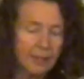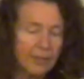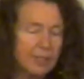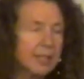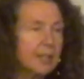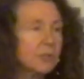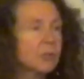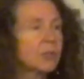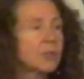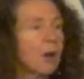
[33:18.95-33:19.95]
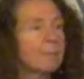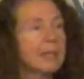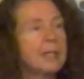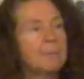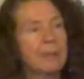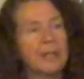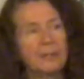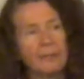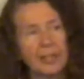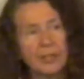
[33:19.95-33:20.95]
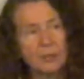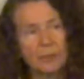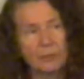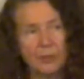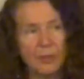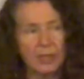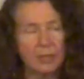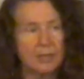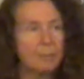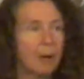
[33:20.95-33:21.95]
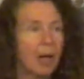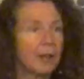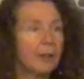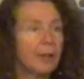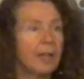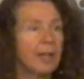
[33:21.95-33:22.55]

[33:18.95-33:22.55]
the teachers saw many benefits from using this model,